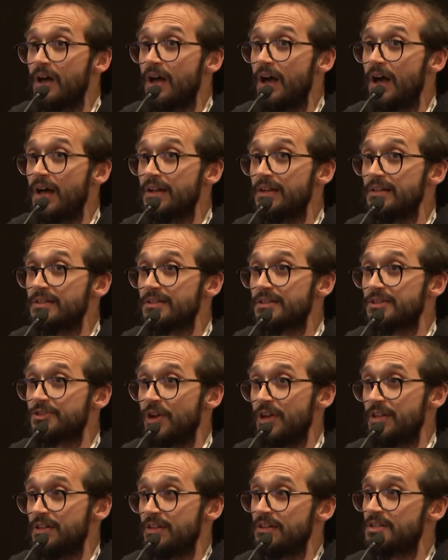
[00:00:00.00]
And it's a
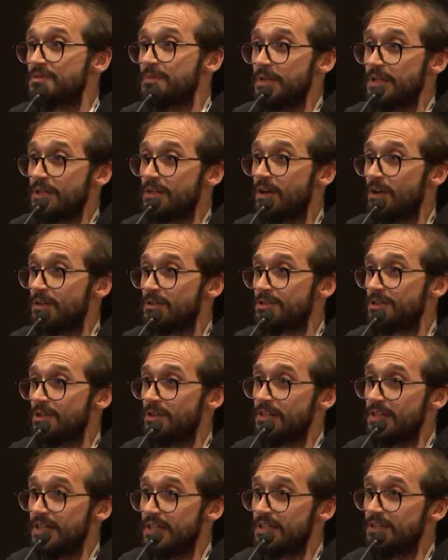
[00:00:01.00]
trend that has been
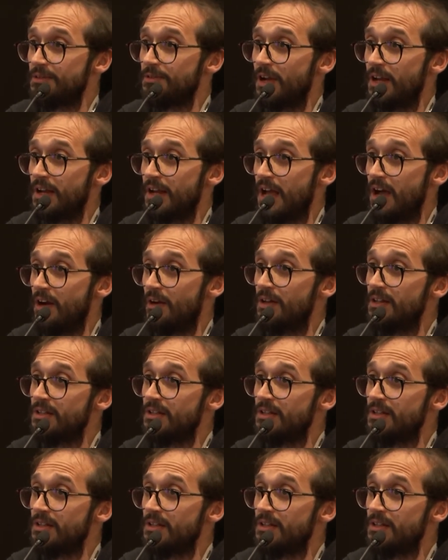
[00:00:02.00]
consolidating right now.